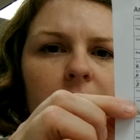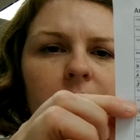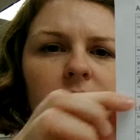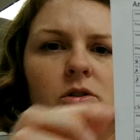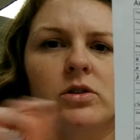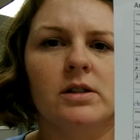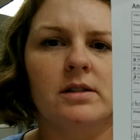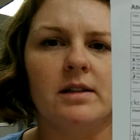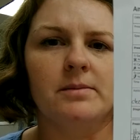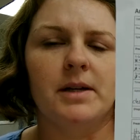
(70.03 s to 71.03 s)
physical
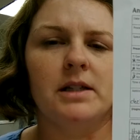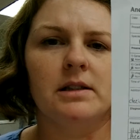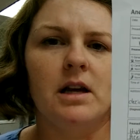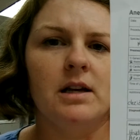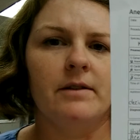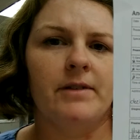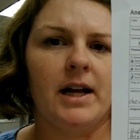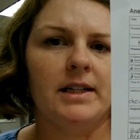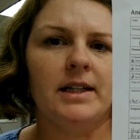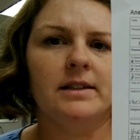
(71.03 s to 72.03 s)
assessment
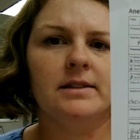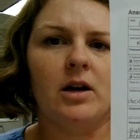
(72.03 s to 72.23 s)
findings.